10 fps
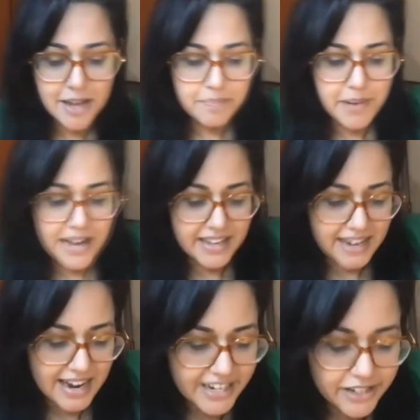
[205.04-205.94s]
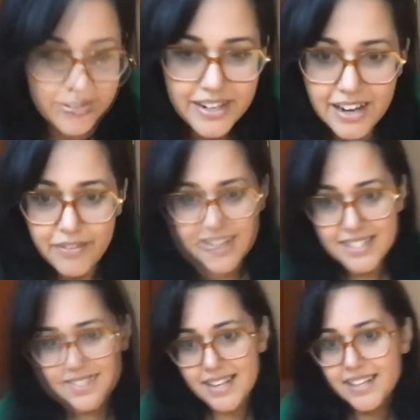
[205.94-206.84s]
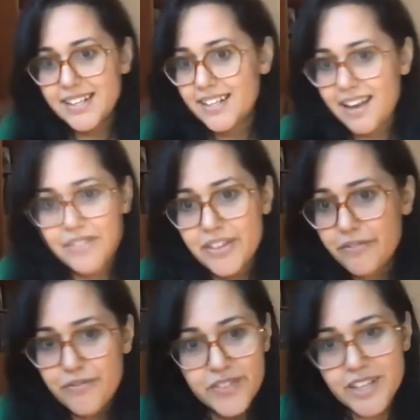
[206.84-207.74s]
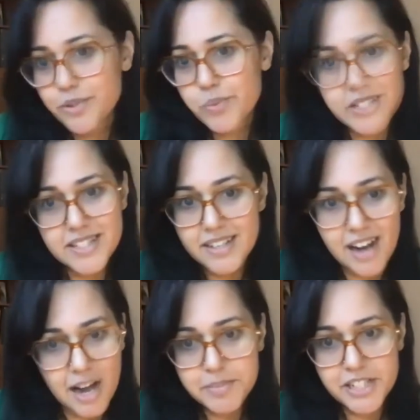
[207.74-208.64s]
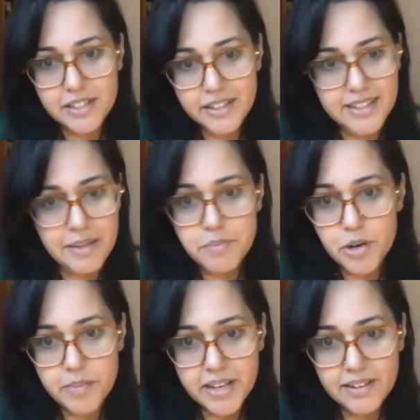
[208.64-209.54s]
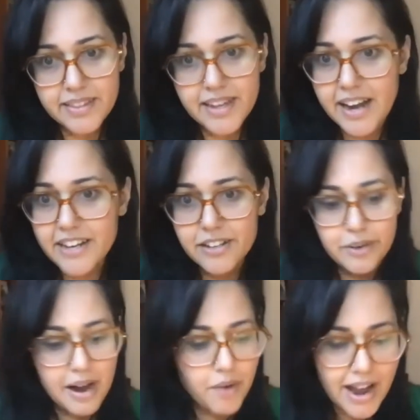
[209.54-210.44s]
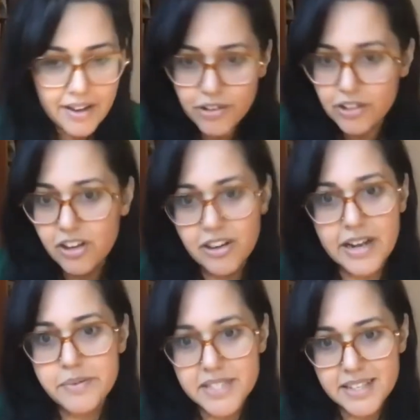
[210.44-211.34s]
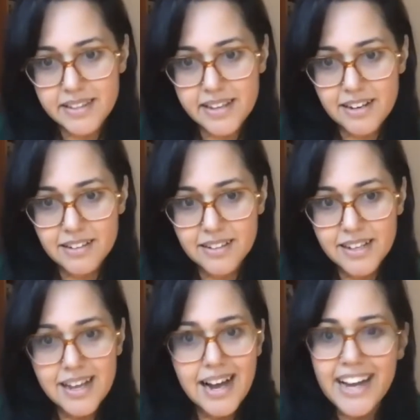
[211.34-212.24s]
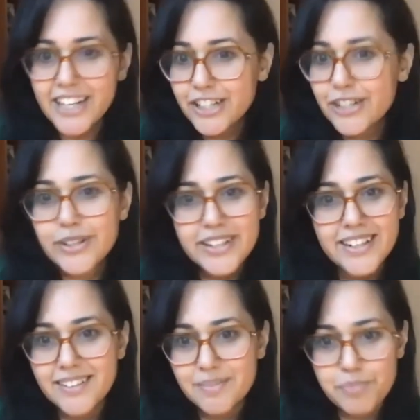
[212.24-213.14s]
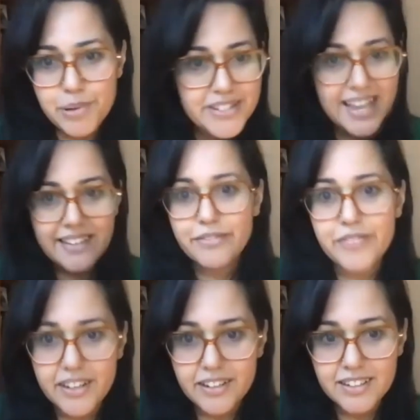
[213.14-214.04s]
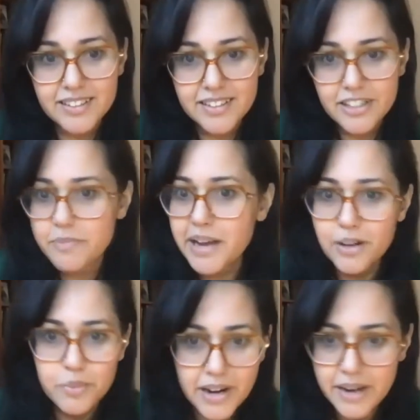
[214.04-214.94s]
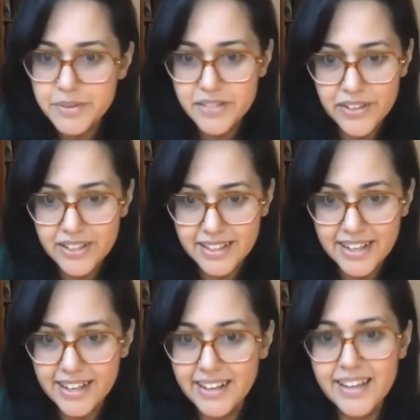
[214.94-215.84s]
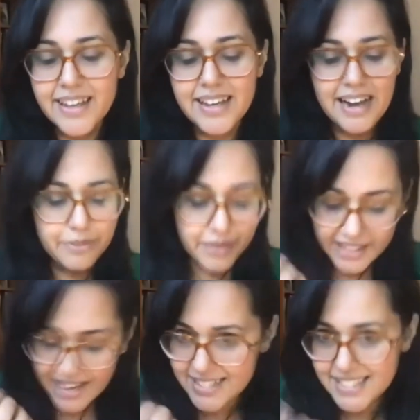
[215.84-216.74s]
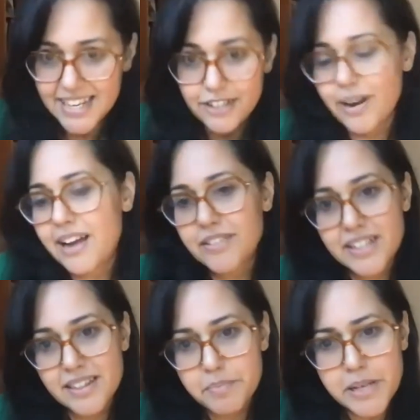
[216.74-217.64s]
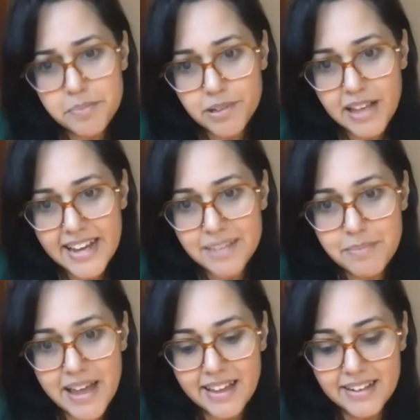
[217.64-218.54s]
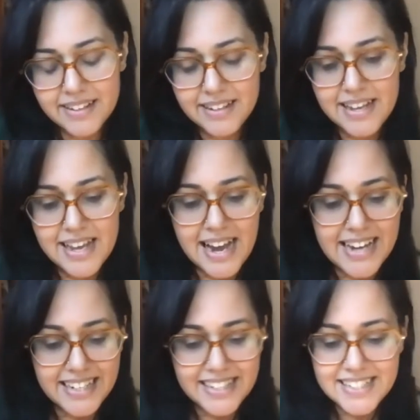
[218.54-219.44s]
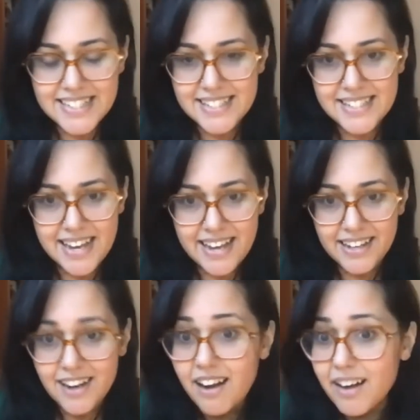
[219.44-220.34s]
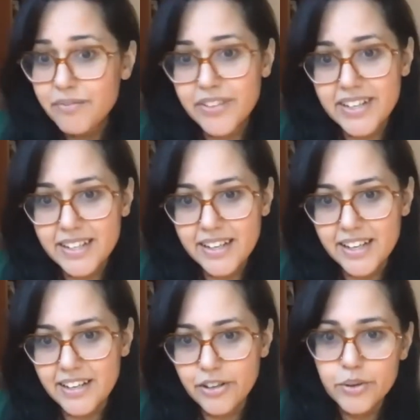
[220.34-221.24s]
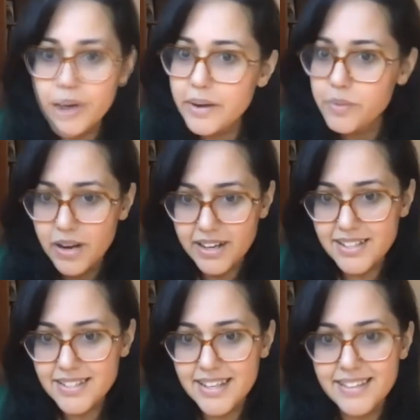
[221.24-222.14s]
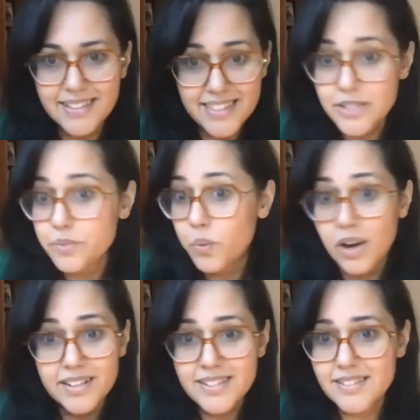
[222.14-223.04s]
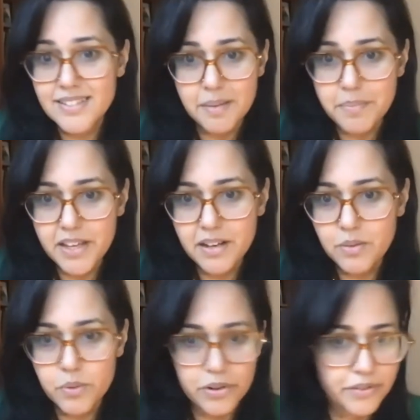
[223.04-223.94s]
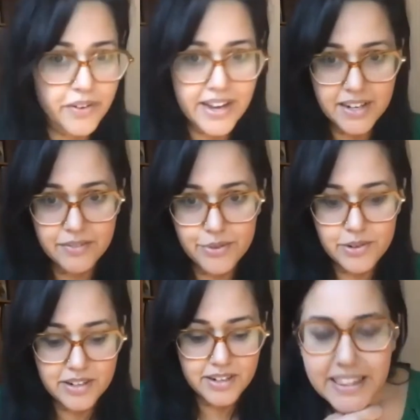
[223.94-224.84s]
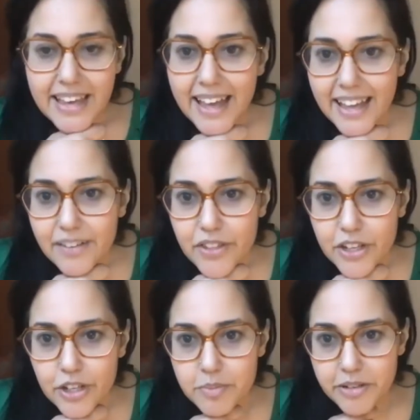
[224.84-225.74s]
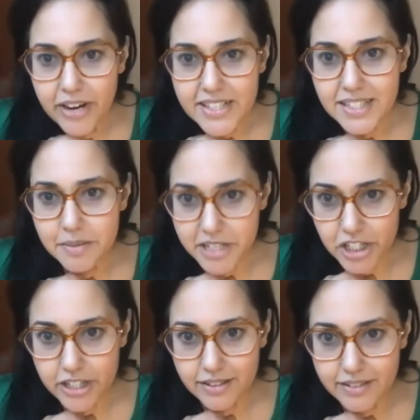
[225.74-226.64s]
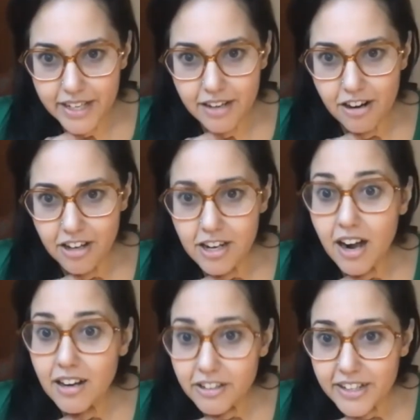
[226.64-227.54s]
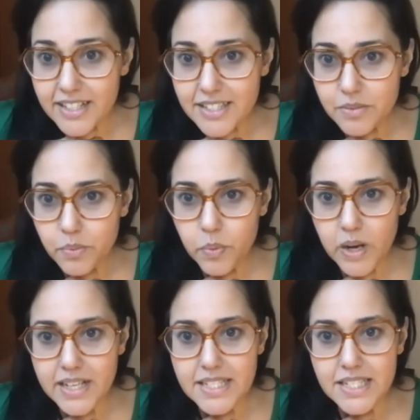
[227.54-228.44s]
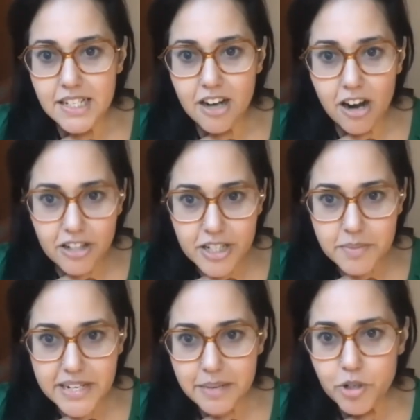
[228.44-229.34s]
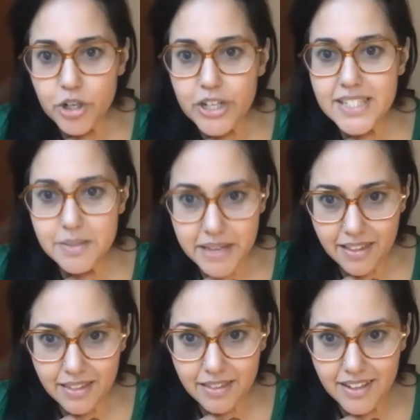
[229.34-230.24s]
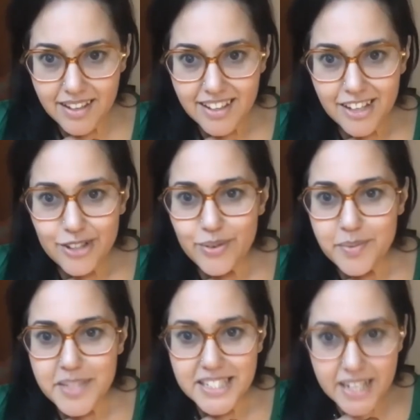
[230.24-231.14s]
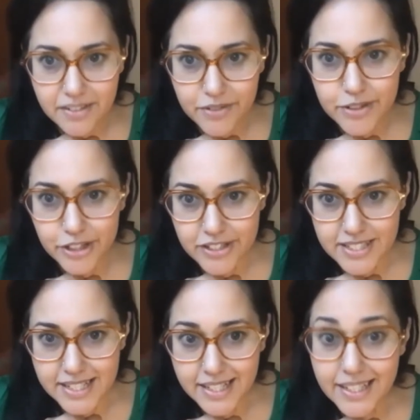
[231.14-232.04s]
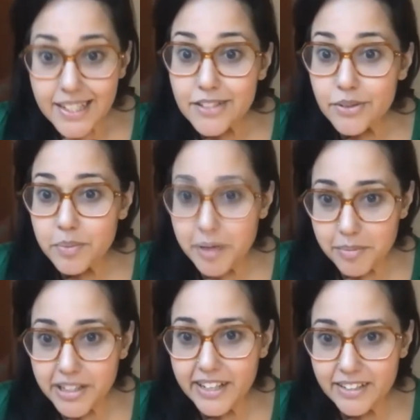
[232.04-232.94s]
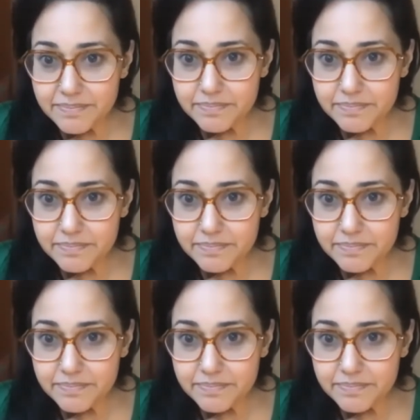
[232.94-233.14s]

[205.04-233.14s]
but I knew enough. I had studied enough that fear wasn't an option in that moment, that I knew however long I was in there, I couldn't present fear, no matter what I was feeling. I really had to stay grounded in the people I had met. I needed to stay confident in who I was and that this was something worth fighting for. The head of the Human Rights Commission in our Congress was a congressman named Chris Smith, who's from the state of New Jersey, and he's a Republican.